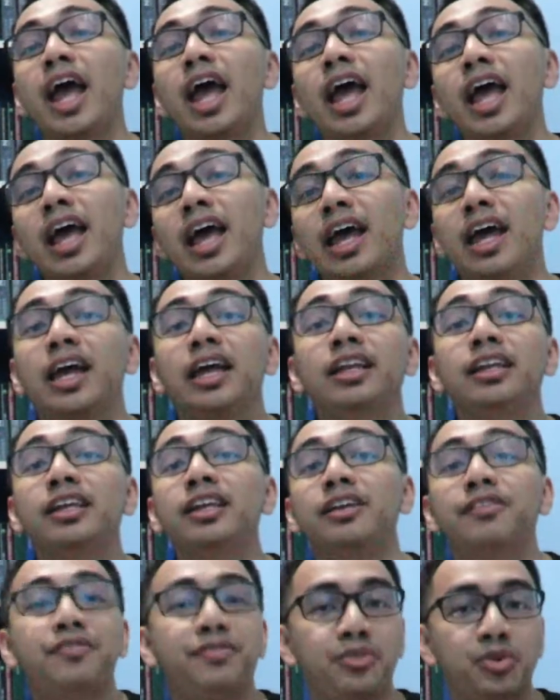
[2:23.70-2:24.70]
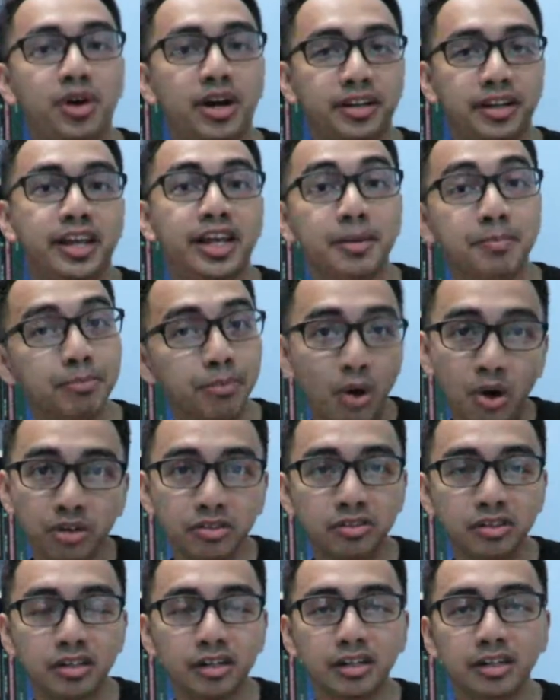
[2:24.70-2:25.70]
And if you are the
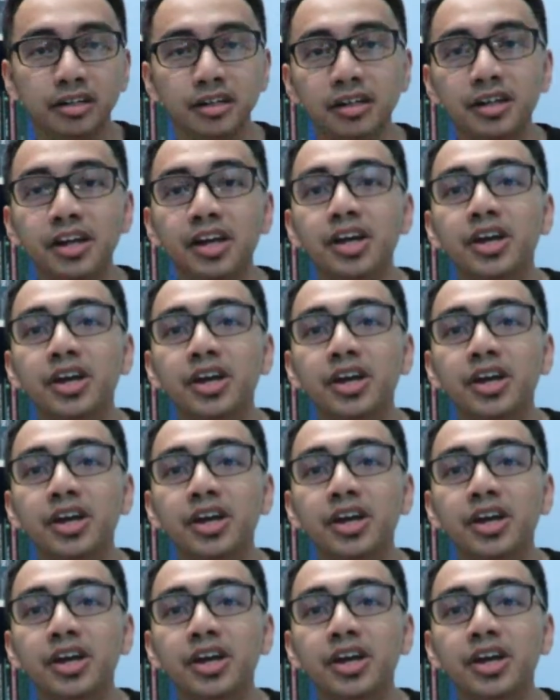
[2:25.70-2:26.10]
imposter,